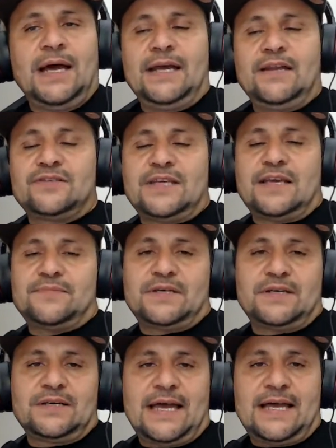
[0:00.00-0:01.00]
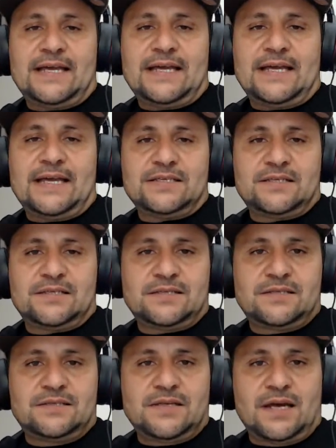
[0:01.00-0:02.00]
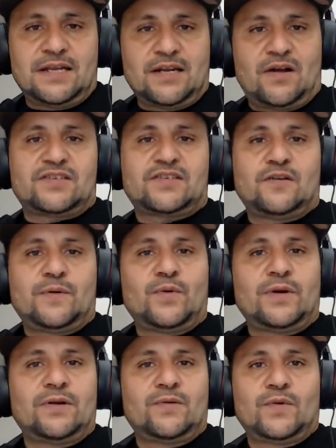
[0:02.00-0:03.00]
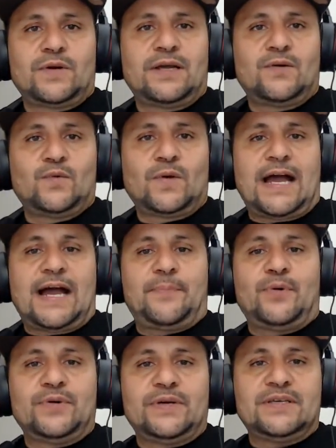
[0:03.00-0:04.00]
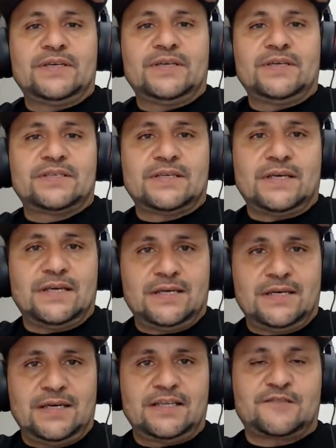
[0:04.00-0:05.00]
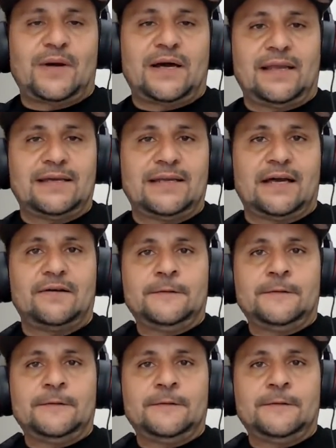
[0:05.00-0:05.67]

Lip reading: I know Samsung has done it also, but we're not. Apple is in the spotlight now.